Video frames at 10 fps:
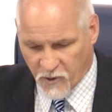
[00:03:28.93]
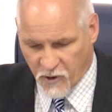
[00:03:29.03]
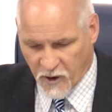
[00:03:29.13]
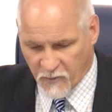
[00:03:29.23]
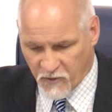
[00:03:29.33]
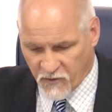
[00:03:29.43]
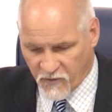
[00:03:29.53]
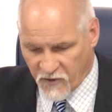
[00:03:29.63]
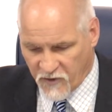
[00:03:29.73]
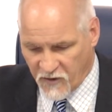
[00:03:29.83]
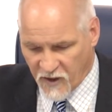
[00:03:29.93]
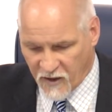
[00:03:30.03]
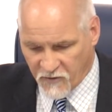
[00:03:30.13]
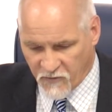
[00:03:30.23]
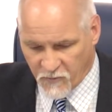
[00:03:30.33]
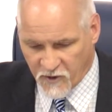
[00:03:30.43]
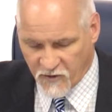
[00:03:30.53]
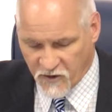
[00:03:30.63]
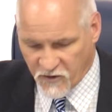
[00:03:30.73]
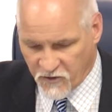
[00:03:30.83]
programs from $15,000 from
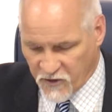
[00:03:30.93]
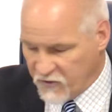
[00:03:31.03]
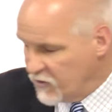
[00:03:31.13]
contingency.